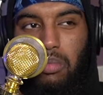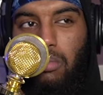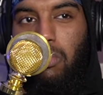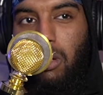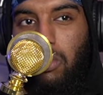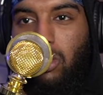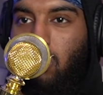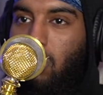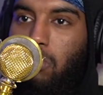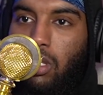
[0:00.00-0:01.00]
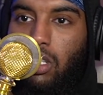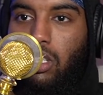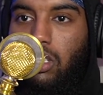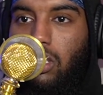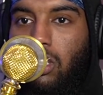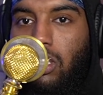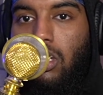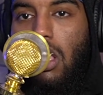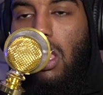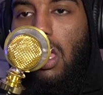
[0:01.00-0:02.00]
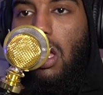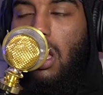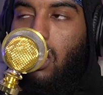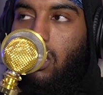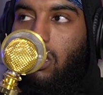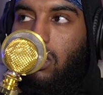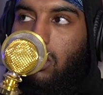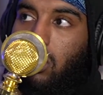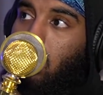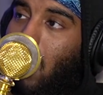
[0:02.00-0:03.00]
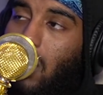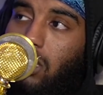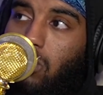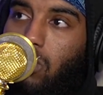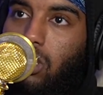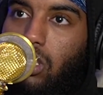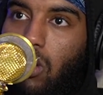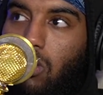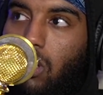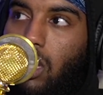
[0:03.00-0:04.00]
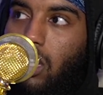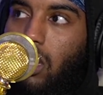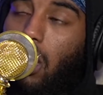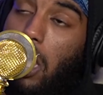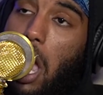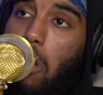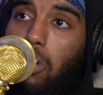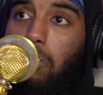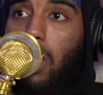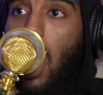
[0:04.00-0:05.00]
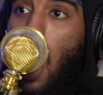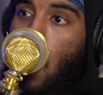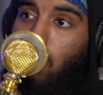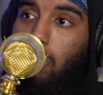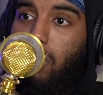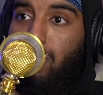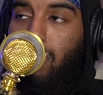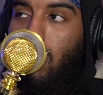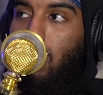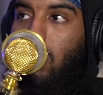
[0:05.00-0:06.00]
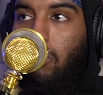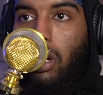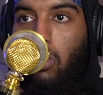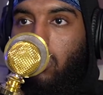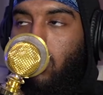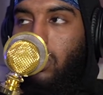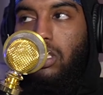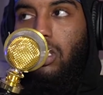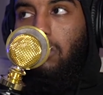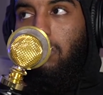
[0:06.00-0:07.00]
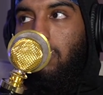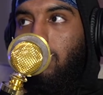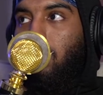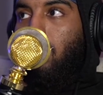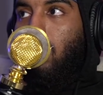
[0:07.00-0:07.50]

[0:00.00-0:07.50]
You want to be a better person. You want to be a good citizen. Does your actions really show it? Like, yeah, I want to be fit. Am I going to the gym?